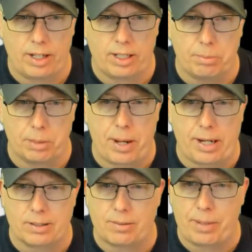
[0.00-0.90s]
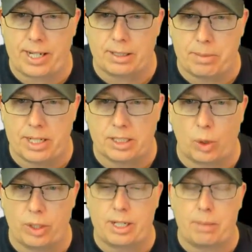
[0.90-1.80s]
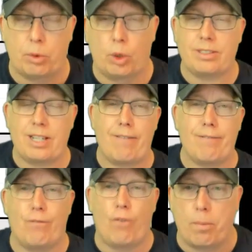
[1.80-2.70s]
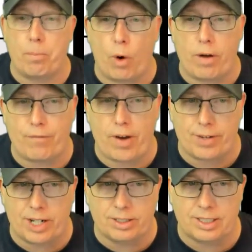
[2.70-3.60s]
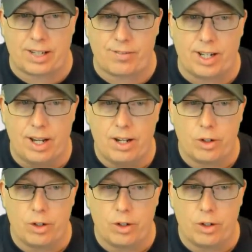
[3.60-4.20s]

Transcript: All right, the bookmakers have made the Minnesota Timberwolves a four-point favorite here this evening.